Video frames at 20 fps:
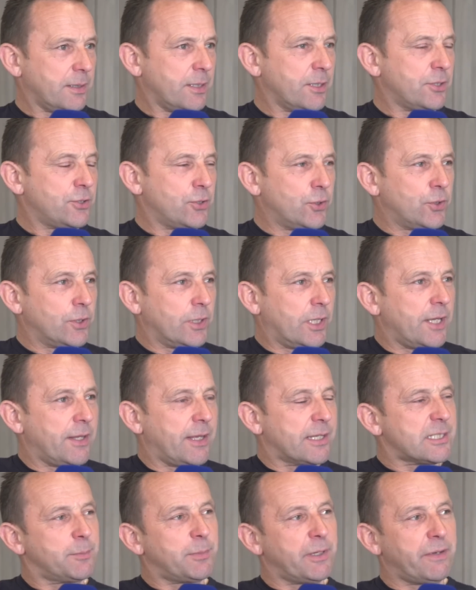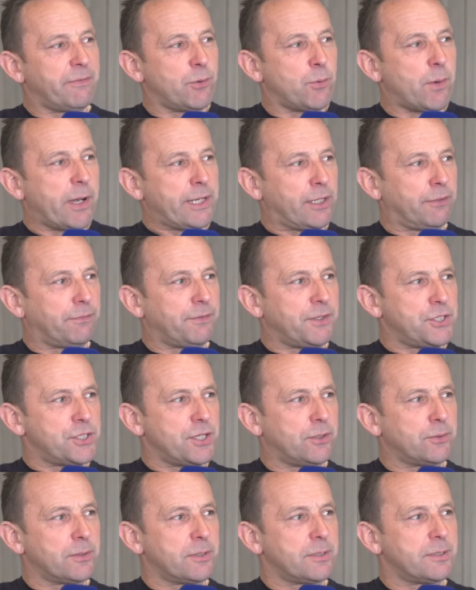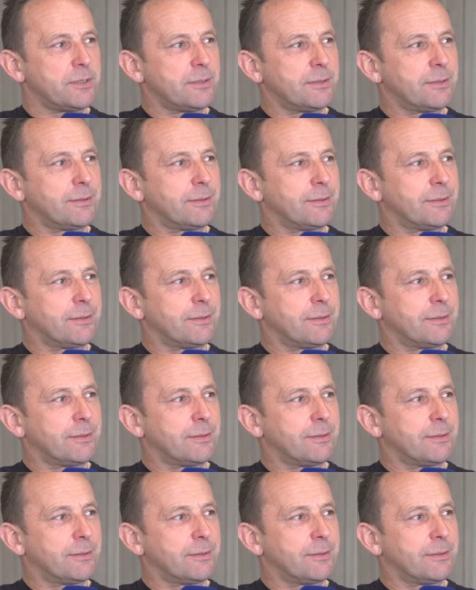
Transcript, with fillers: you on my own. Like that's a bit of a weight off your shoulders.